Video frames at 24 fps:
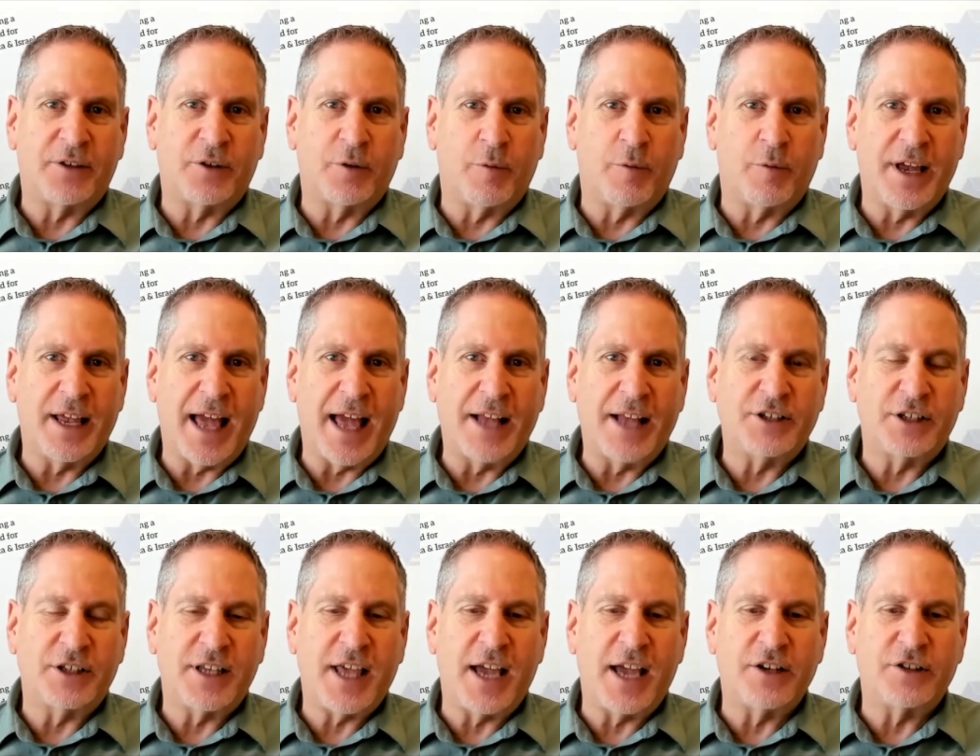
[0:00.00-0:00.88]
the way
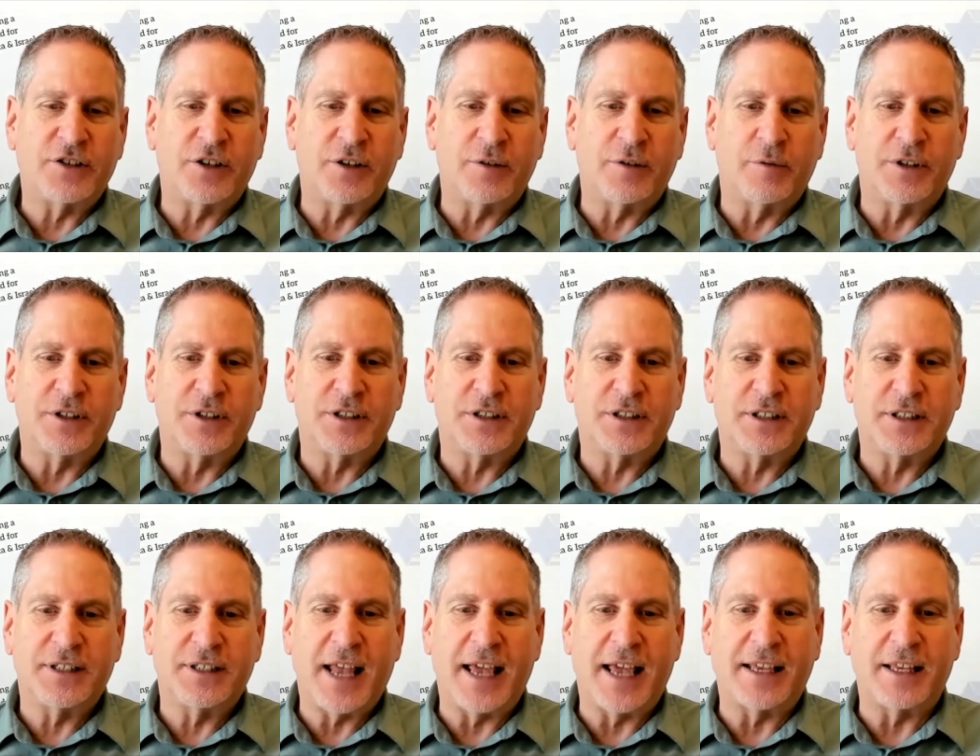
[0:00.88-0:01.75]
education was
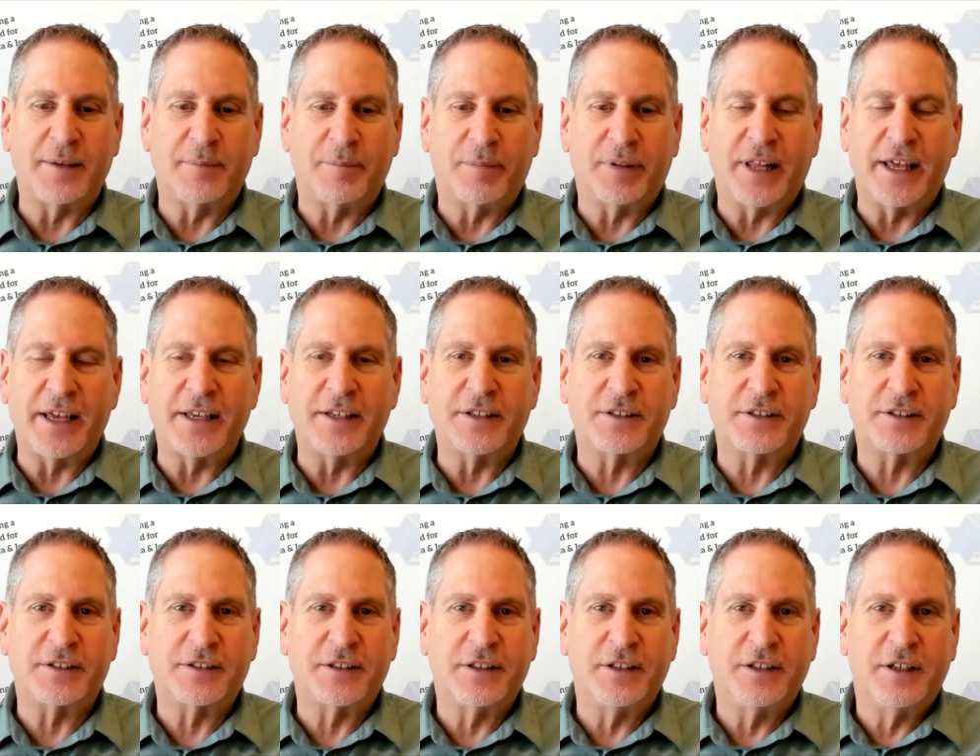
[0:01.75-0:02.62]
taking
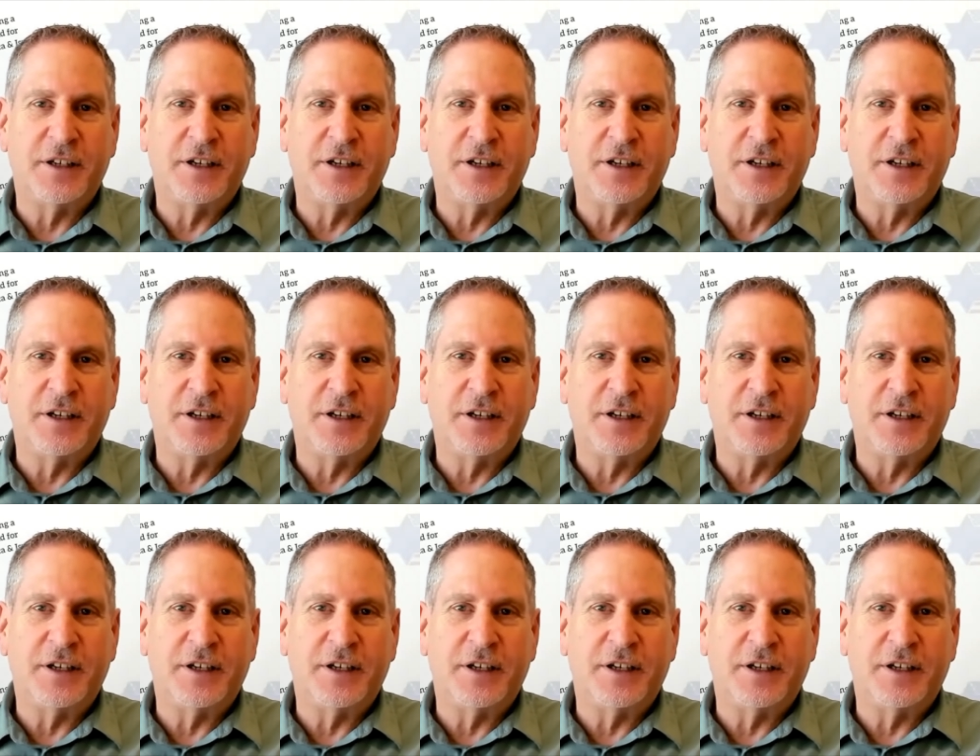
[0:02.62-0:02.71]
place